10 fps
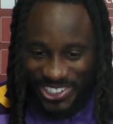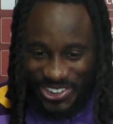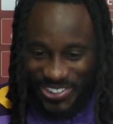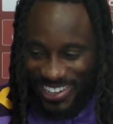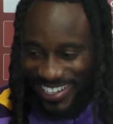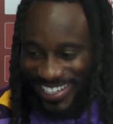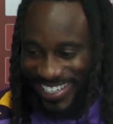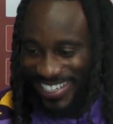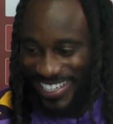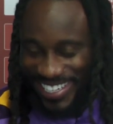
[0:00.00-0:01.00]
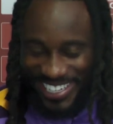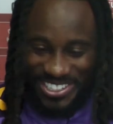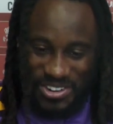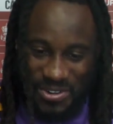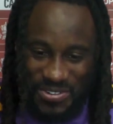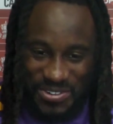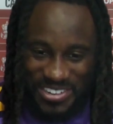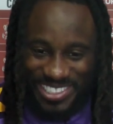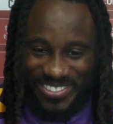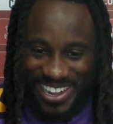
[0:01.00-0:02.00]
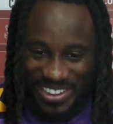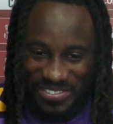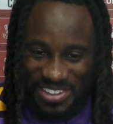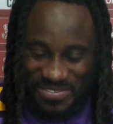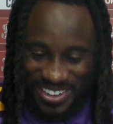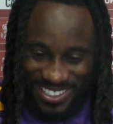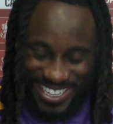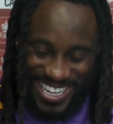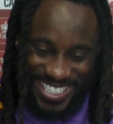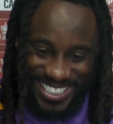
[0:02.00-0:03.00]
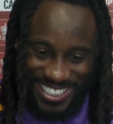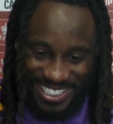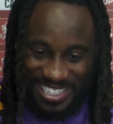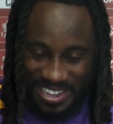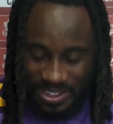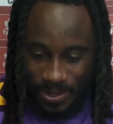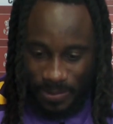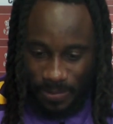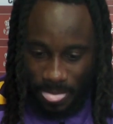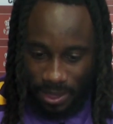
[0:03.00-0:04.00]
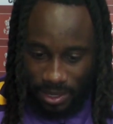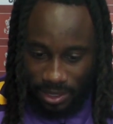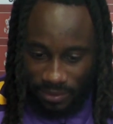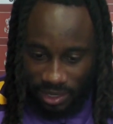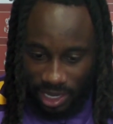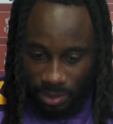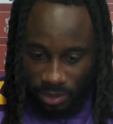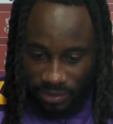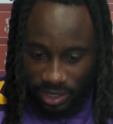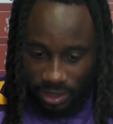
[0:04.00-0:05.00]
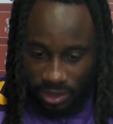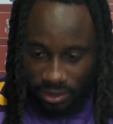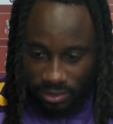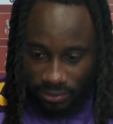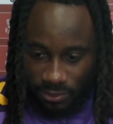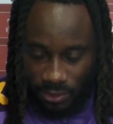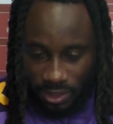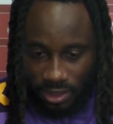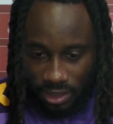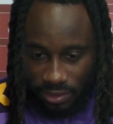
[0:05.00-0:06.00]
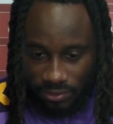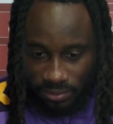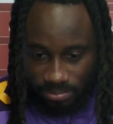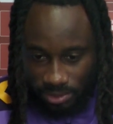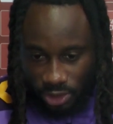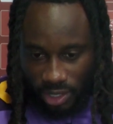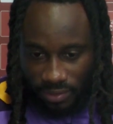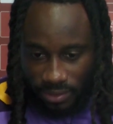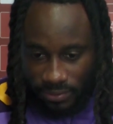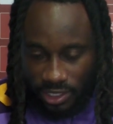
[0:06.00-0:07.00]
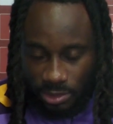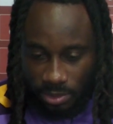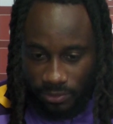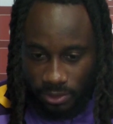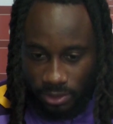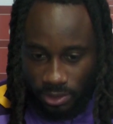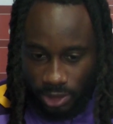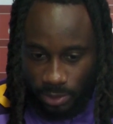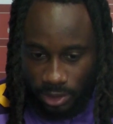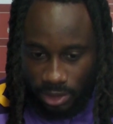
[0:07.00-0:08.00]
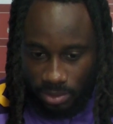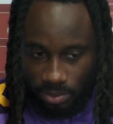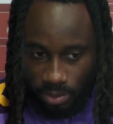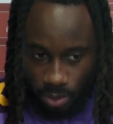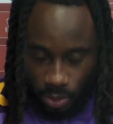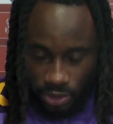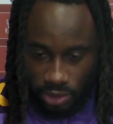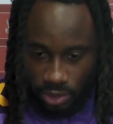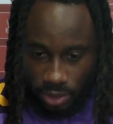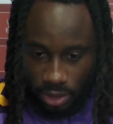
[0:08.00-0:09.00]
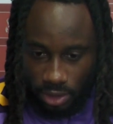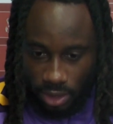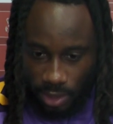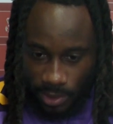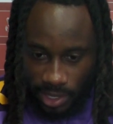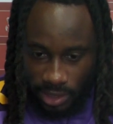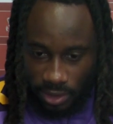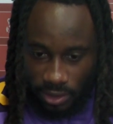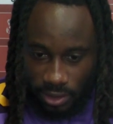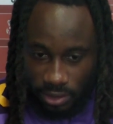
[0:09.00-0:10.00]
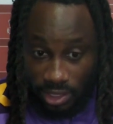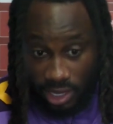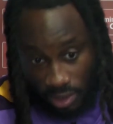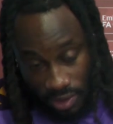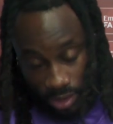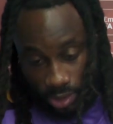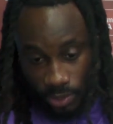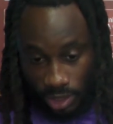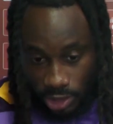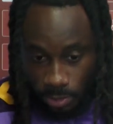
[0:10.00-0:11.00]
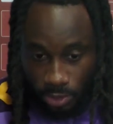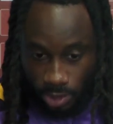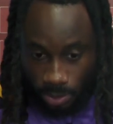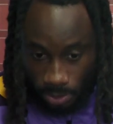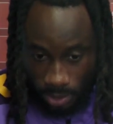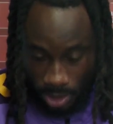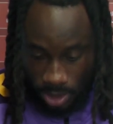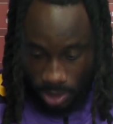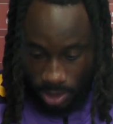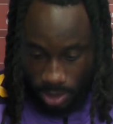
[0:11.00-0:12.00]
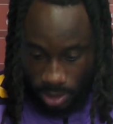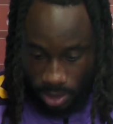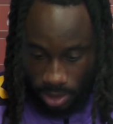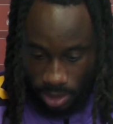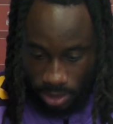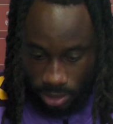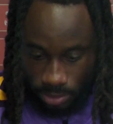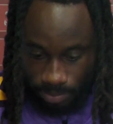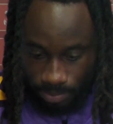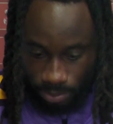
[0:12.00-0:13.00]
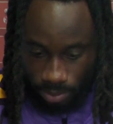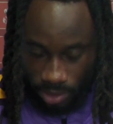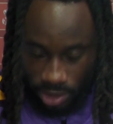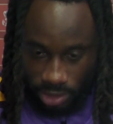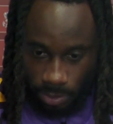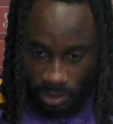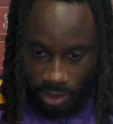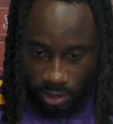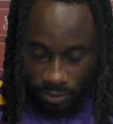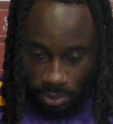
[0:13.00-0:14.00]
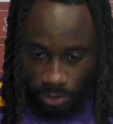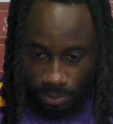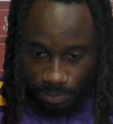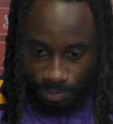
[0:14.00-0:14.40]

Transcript: so uh, I don't know if it'll inspire me. But nah, it's just another game. We've had a four and a half traveling fans before, so um, we just got to quiet their crowd as quickly as possible and um, get to playing our football.